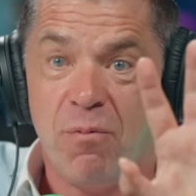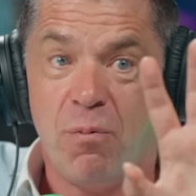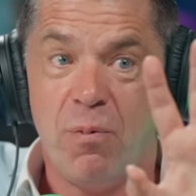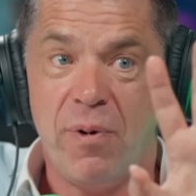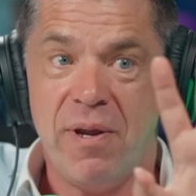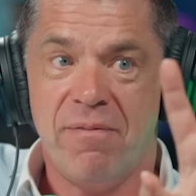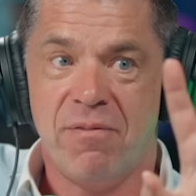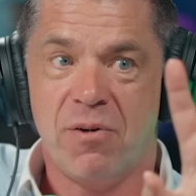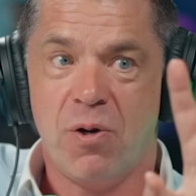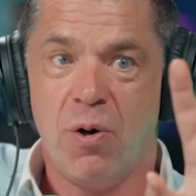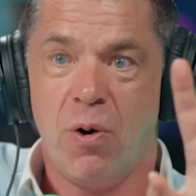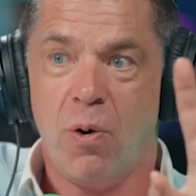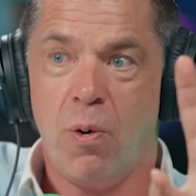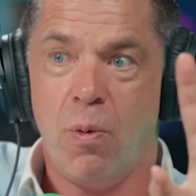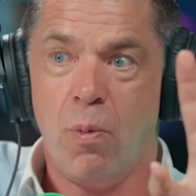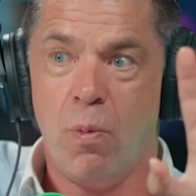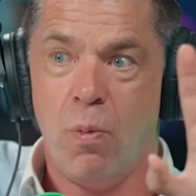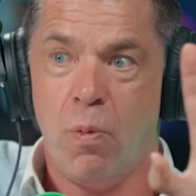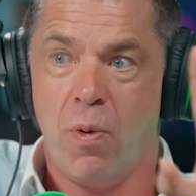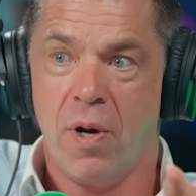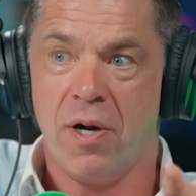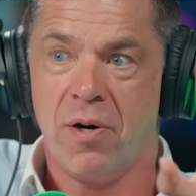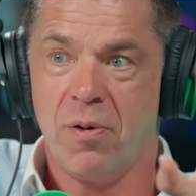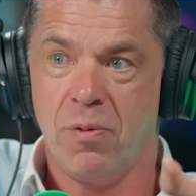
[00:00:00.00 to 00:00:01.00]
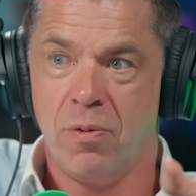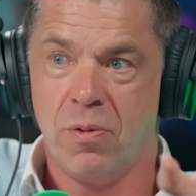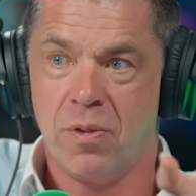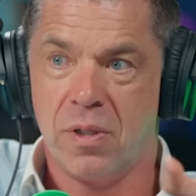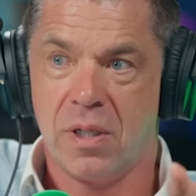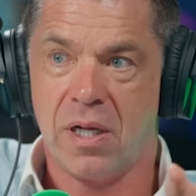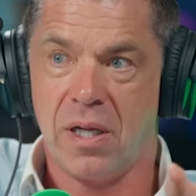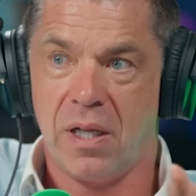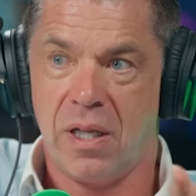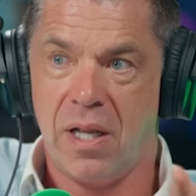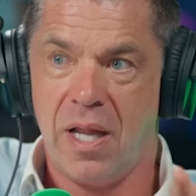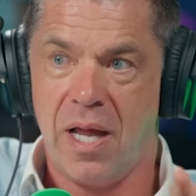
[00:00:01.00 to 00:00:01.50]
we've got
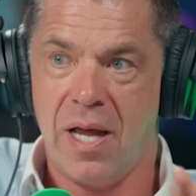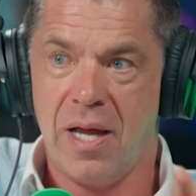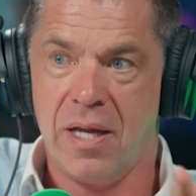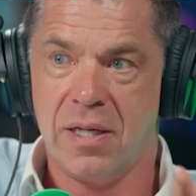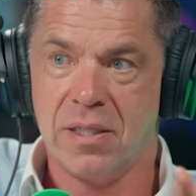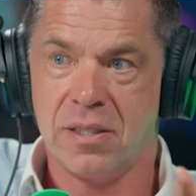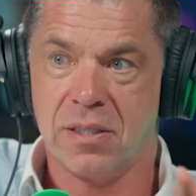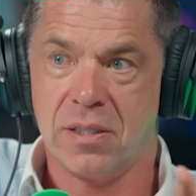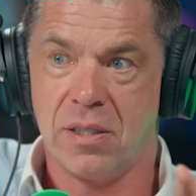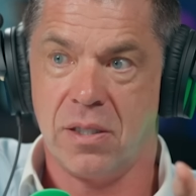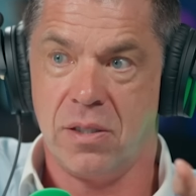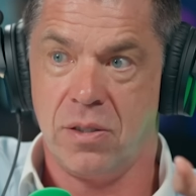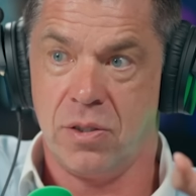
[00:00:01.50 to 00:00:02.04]
world-class